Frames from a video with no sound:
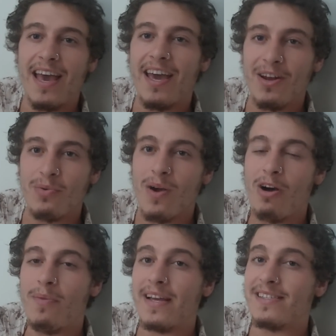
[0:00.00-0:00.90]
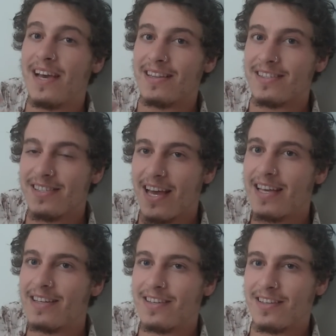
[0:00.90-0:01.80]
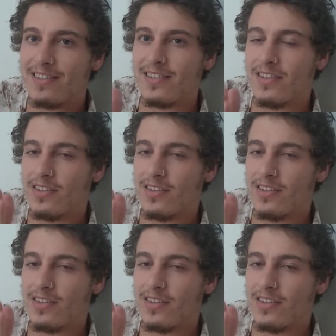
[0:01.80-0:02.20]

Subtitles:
well-maintained state, is